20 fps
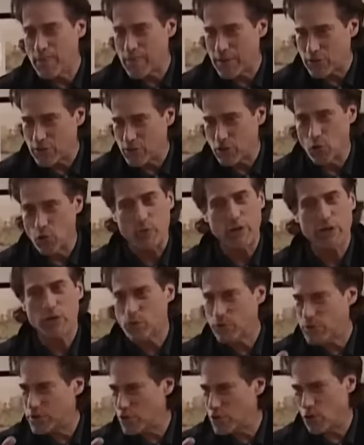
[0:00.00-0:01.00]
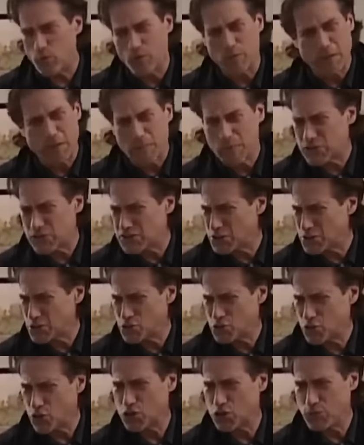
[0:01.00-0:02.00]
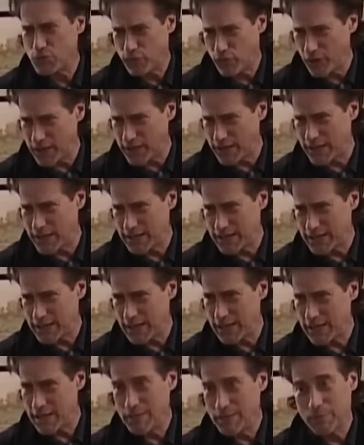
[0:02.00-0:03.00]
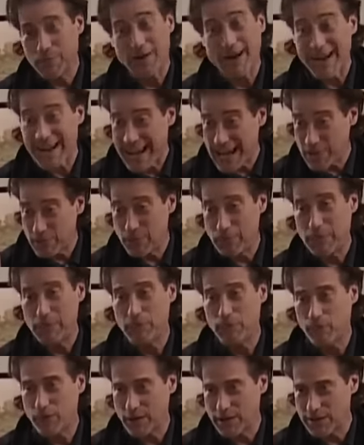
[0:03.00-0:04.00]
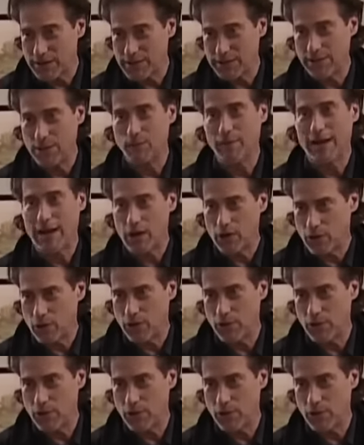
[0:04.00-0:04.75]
ethical. We don't, you know, when people steal jokes, we fucking hate that. But I hate when people fucking steal my outgoing